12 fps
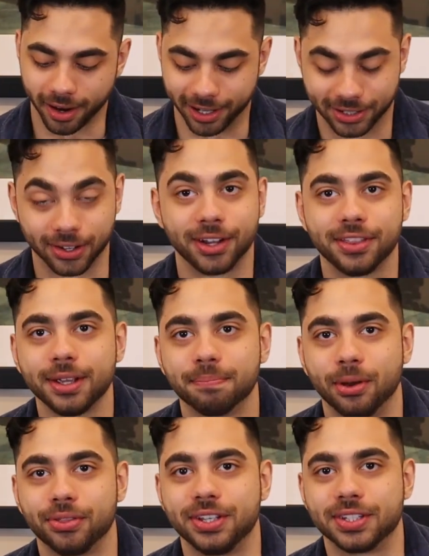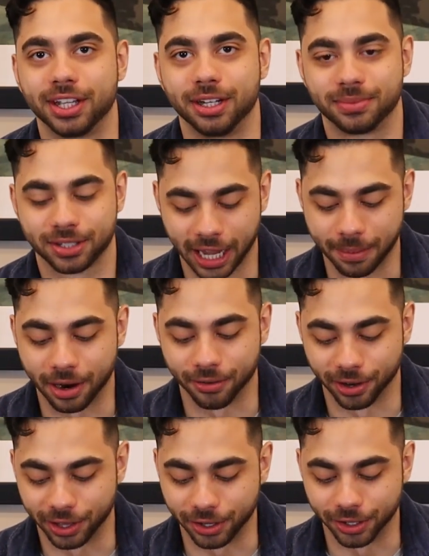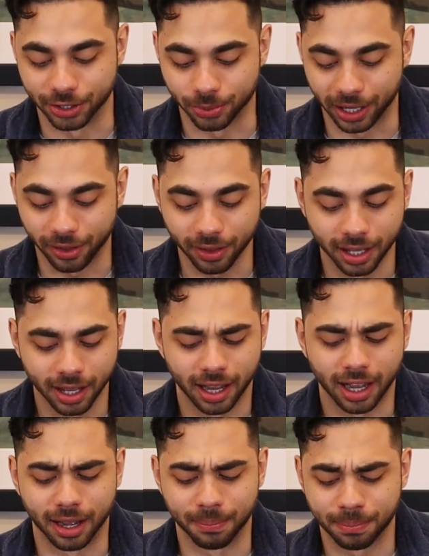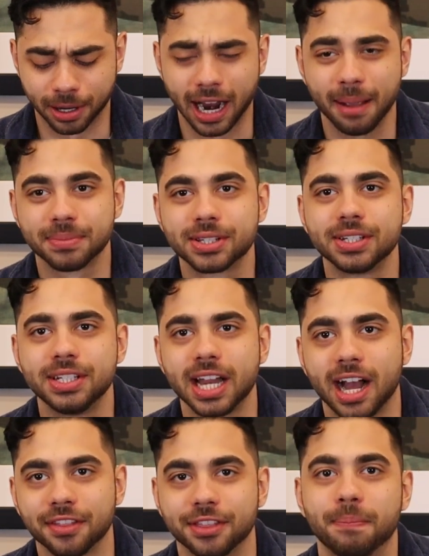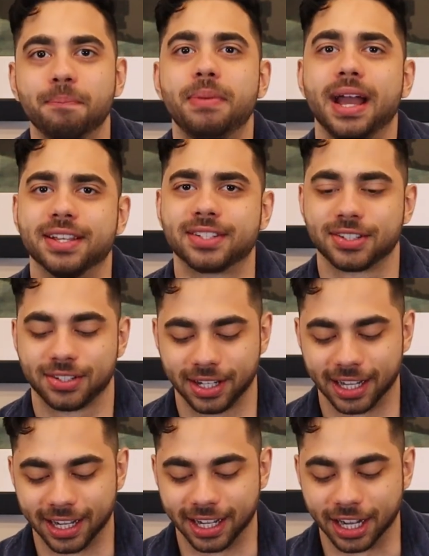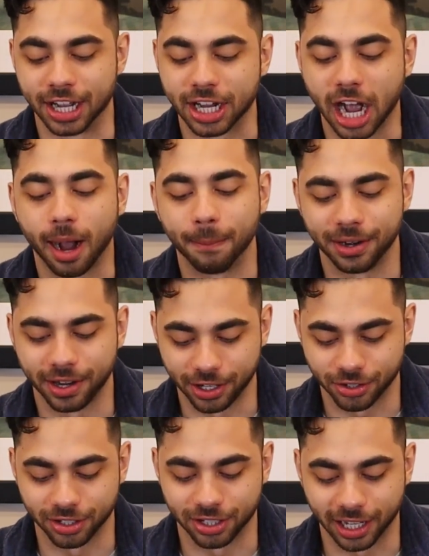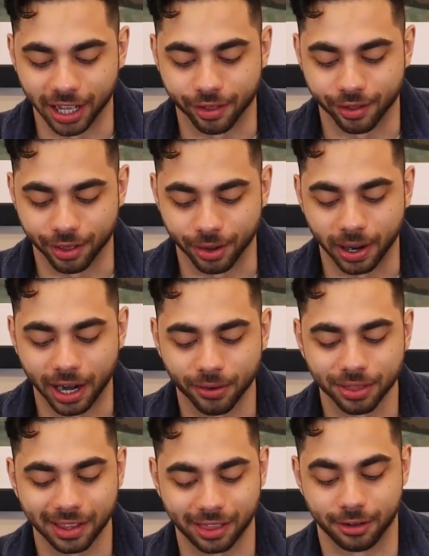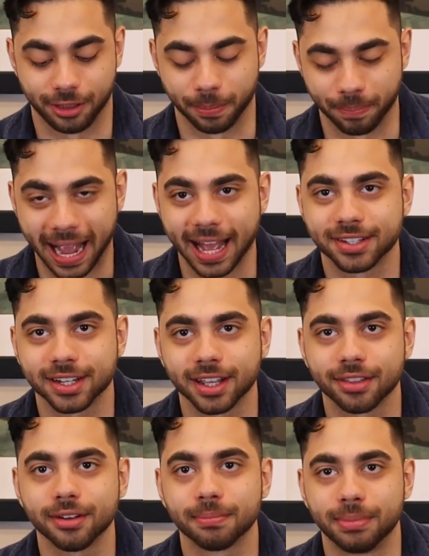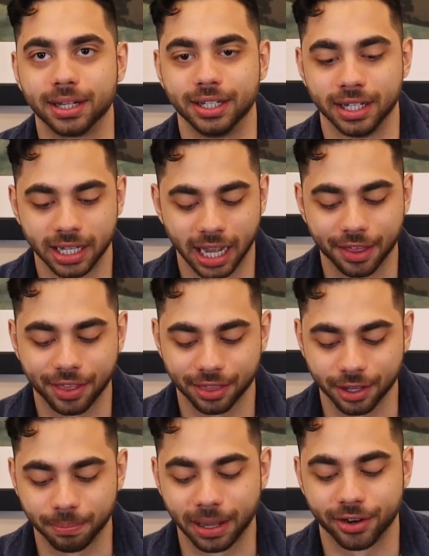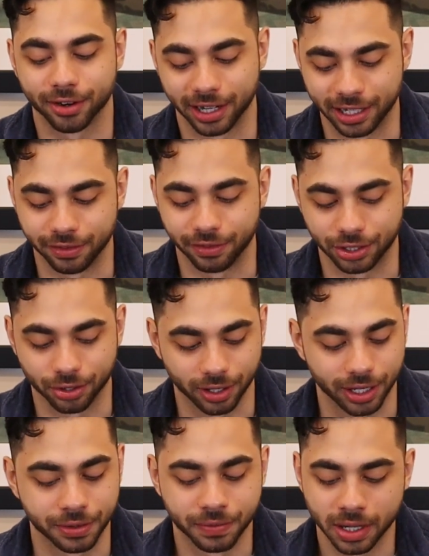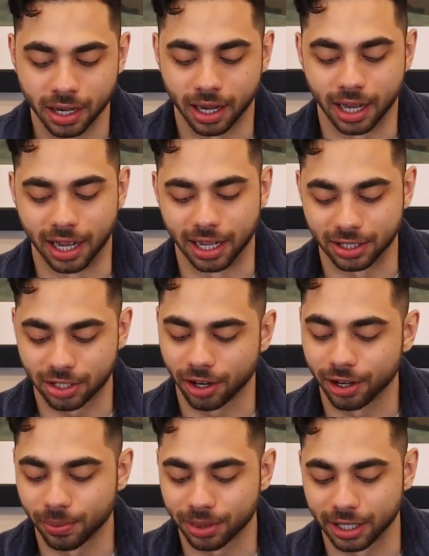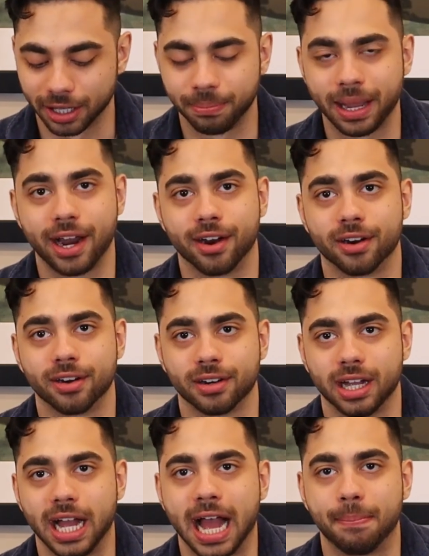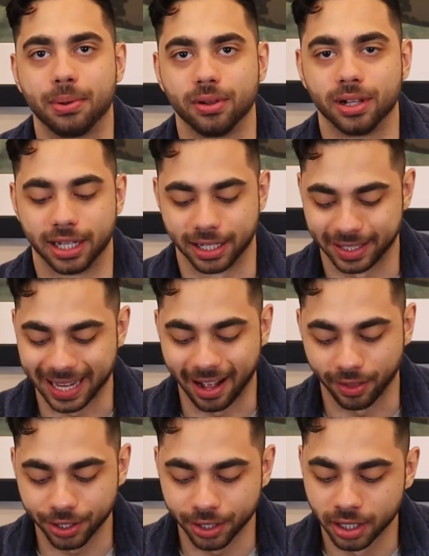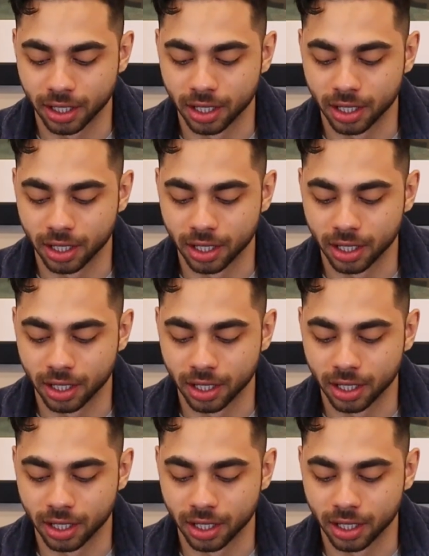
Alright, so I think both these items came out really good as well. Perhaps not the best combination together though. I don't think that they're bad together, but I think they're better individually. Starting with the pear apple salad.